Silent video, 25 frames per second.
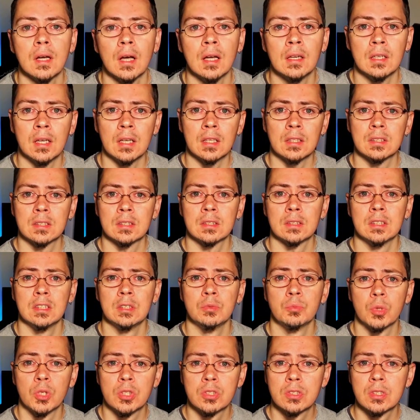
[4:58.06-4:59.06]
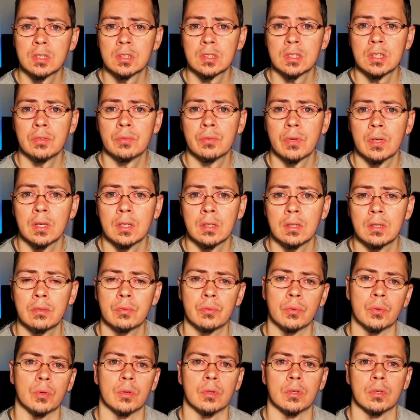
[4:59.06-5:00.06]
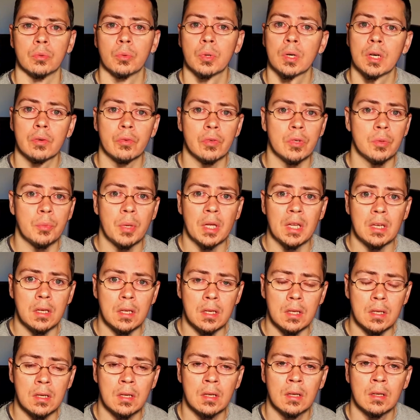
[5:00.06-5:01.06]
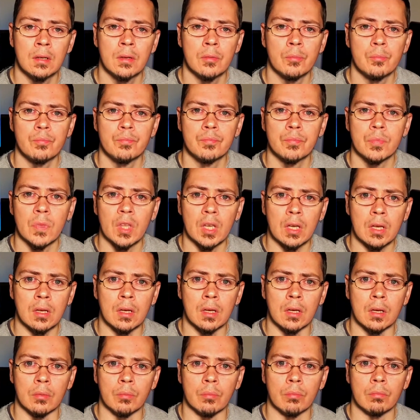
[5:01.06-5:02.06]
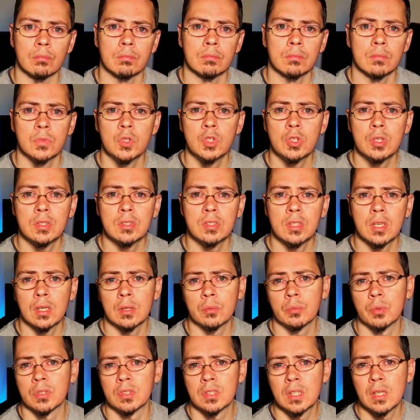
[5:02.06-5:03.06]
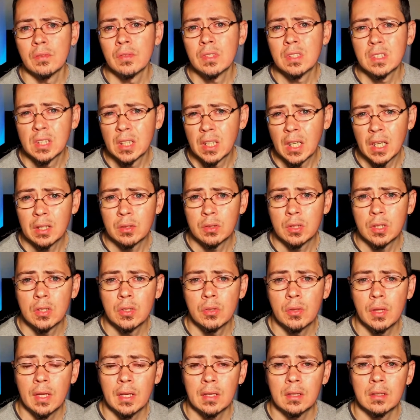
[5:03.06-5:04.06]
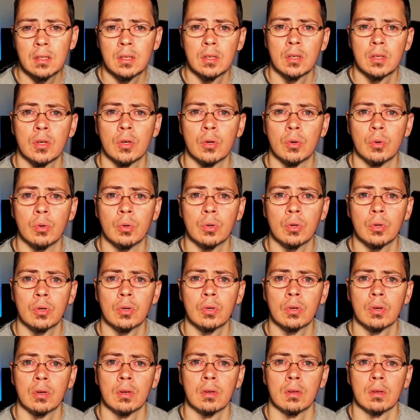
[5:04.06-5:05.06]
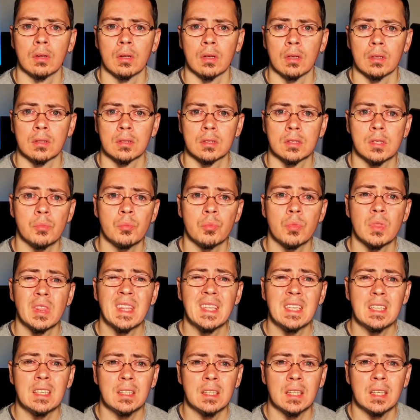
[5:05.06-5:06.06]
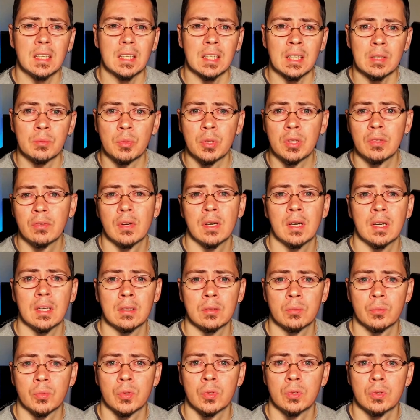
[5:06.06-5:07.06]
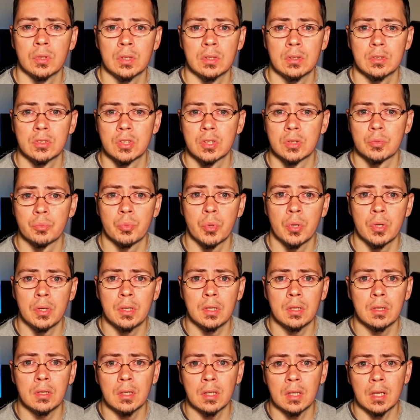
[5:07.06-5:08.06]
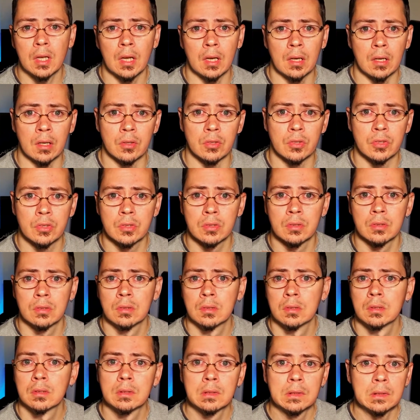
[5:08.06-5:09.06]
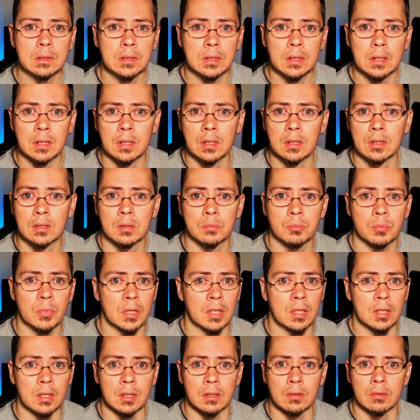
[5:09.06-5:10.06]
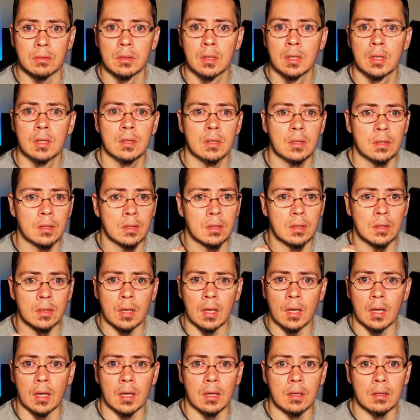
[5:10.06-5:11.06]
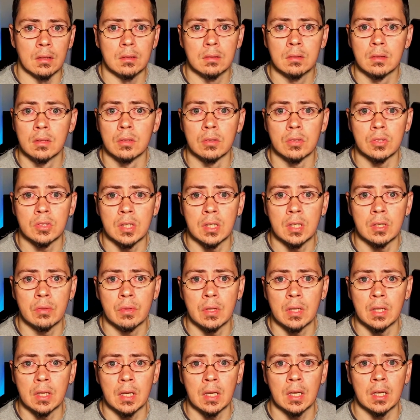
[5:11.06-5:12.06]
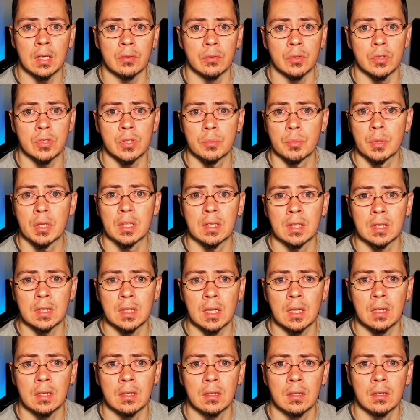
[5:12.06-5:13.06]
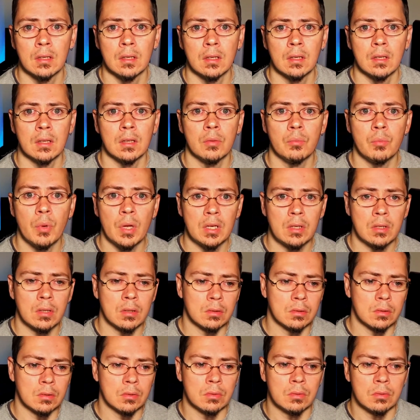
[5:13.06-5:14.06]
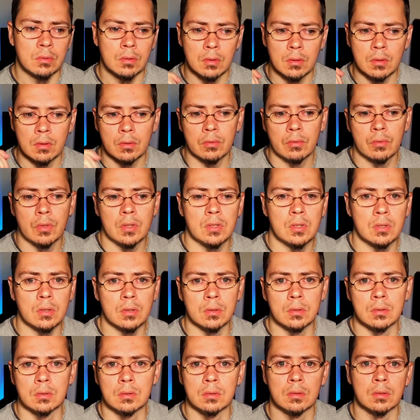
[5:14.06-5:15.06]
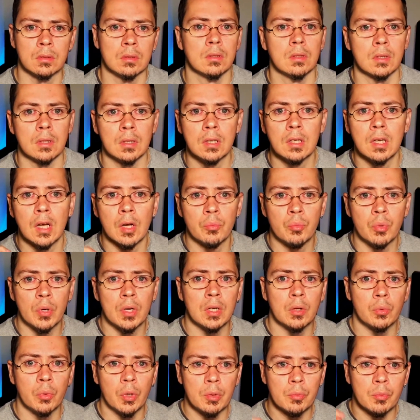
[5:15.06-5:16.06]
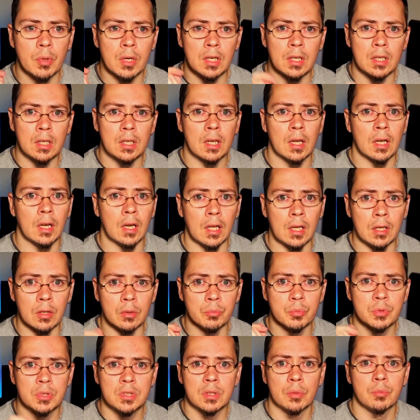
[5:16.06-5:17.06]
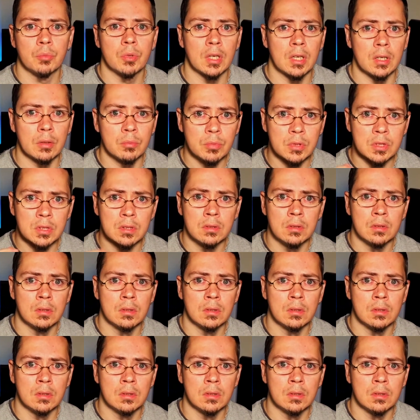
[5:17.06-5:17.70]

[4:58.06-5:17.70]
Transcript: A nice emergency fund for whatever you may need. You can set up a savings account to do that, or something that can be very helpful is just putting cash into some kind of little safe that you have or something like that. The mental, physical, and putting away money kind of helps sometimes.